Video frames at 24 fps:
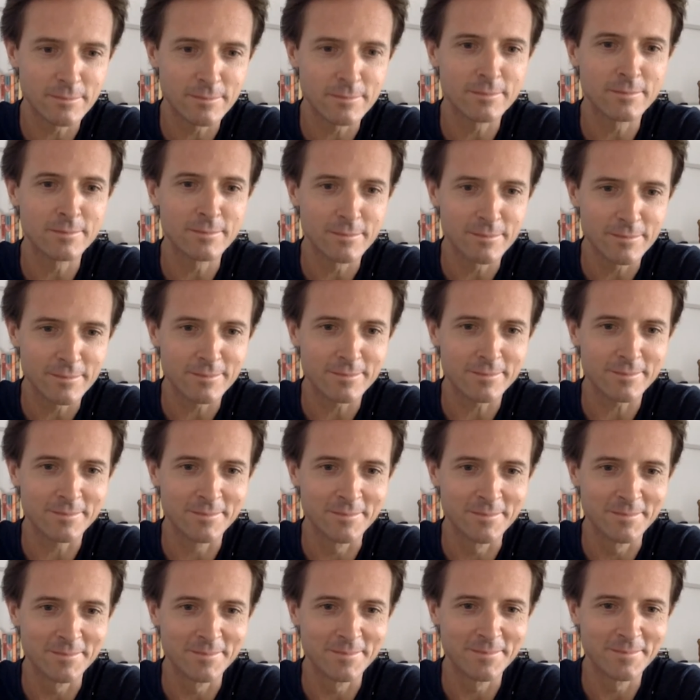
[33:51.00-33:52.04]

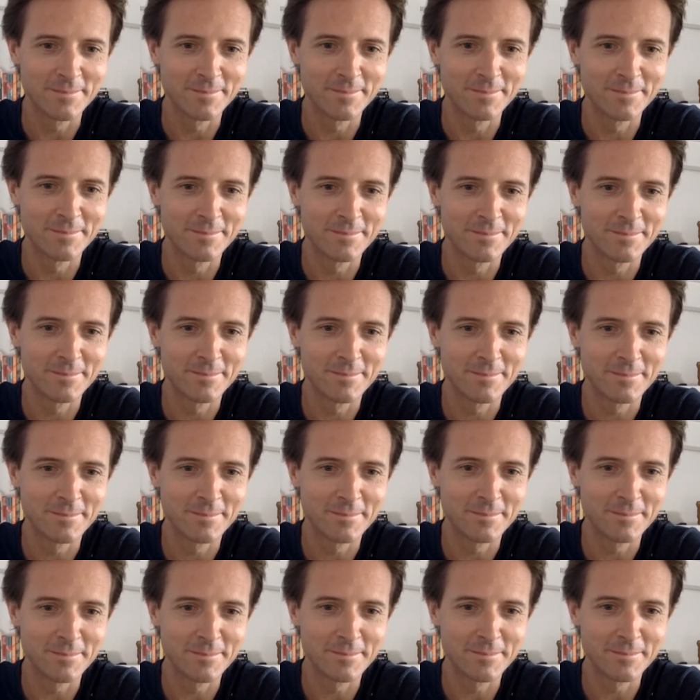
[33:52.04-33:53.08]

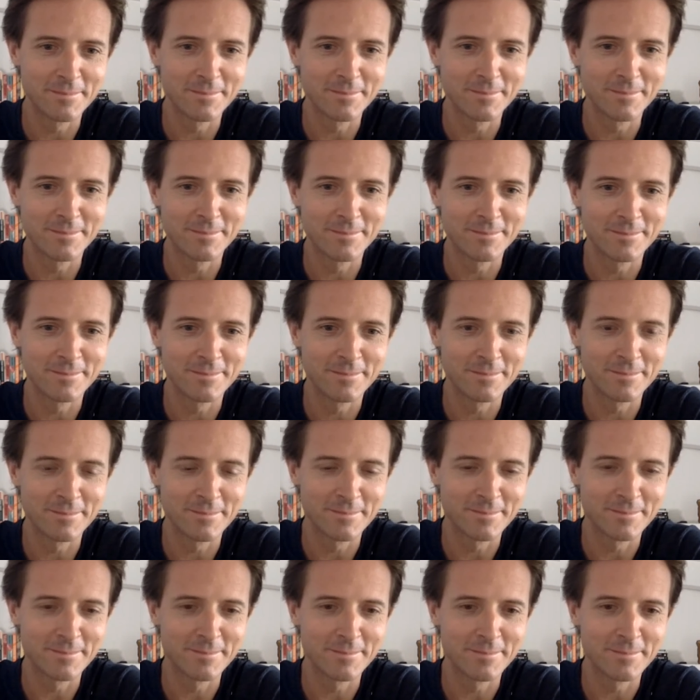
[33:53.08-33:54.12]

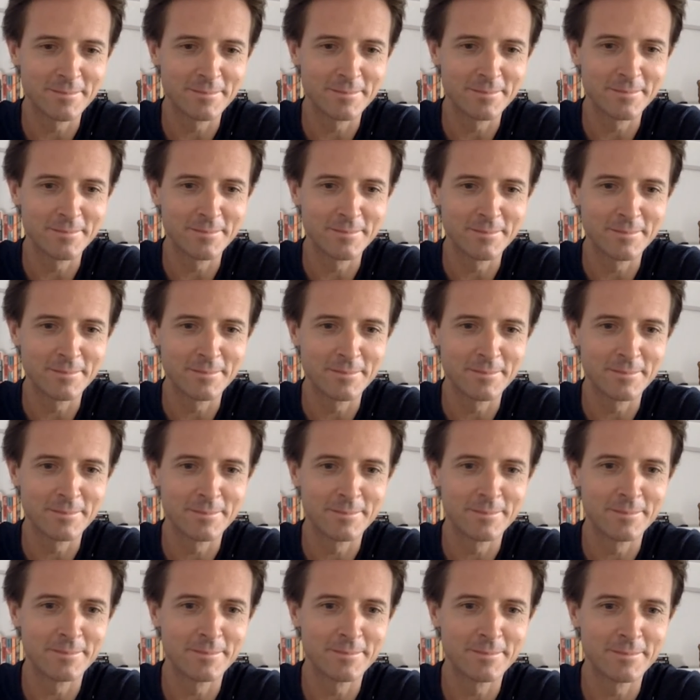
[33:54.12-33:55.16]

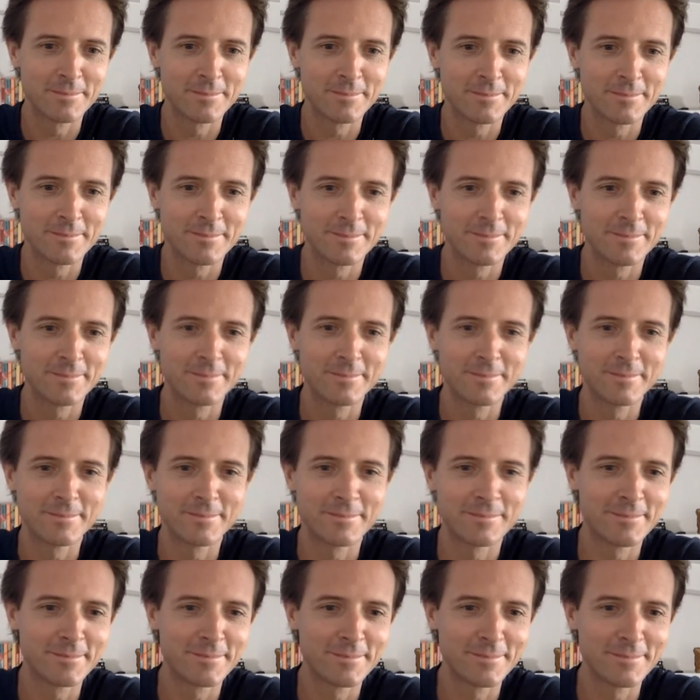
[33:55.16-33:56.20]

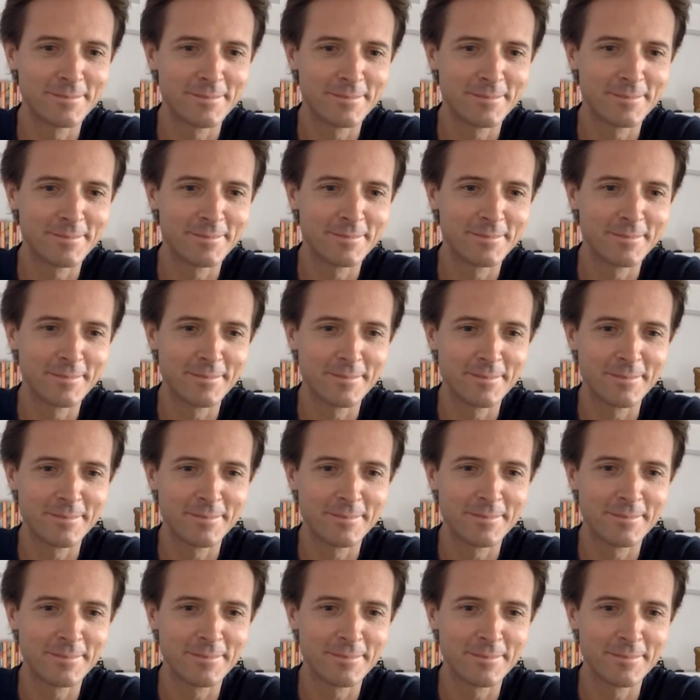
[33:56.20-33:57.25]

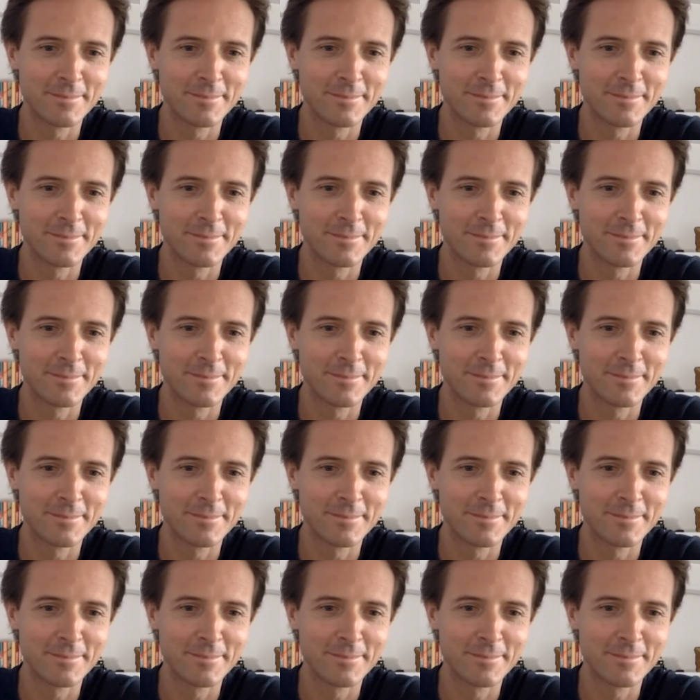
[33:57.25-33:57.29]
This person isn't speaking.